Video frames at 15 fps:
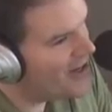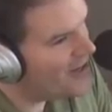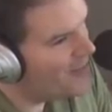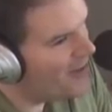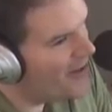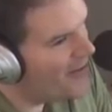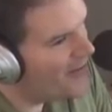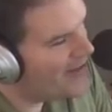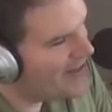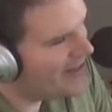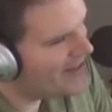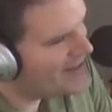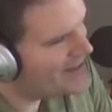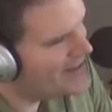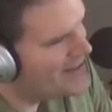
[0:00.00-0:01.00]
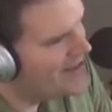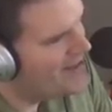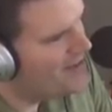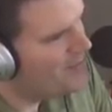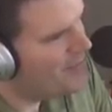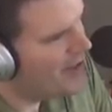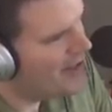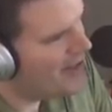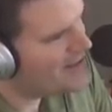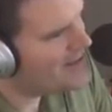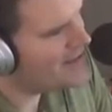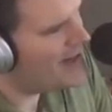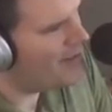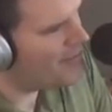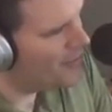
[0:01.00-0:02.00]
talk about it, but